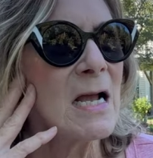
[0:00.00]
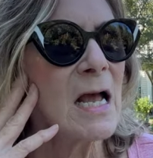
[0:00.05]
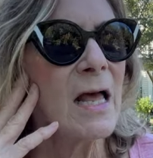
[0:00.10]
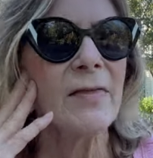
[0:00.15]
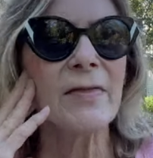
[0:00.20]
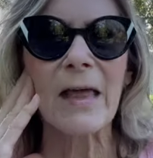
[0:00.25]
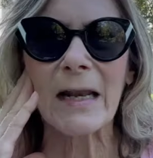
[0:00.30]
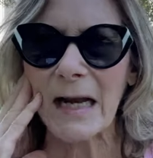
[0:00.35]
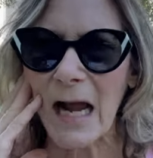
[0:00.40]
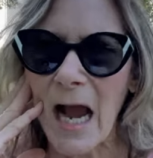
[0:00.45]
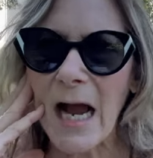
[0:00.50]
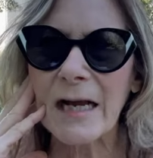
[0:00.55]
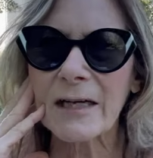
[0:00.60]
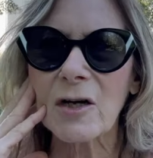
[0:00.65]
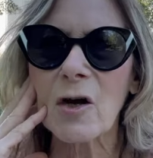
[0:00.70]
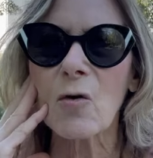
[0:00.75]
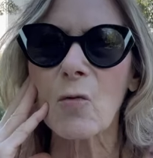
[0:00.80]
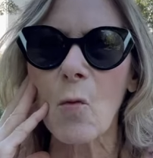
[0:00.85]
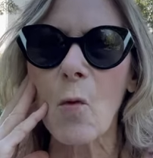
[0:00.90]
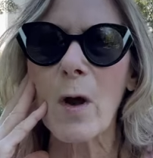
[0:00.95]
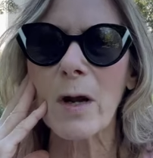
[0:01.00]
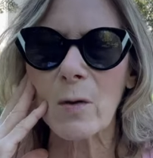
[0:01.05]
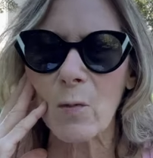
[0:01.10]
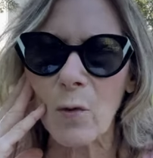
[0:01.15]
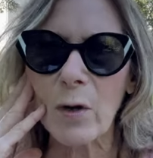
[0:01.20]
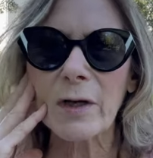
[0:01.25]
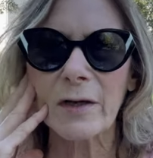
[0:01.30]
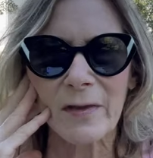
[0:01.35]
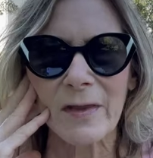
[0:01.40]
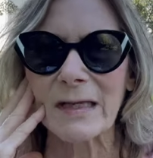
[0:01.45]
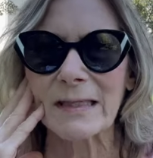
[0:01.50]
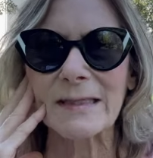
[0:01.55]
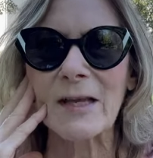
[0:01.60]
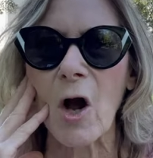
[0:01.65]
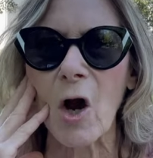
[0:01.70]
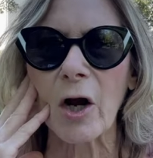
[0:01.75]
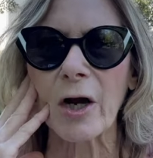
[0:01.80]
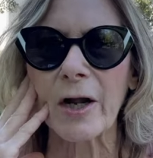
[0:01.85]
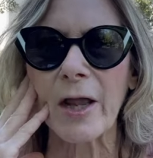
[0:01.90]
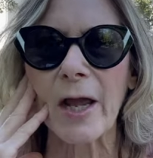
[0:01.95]
that I don't want to work this
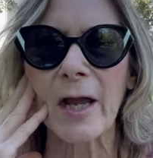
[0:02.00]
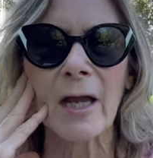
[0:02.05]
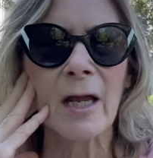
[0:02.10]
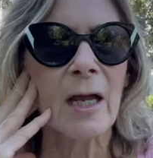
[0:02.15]
hard.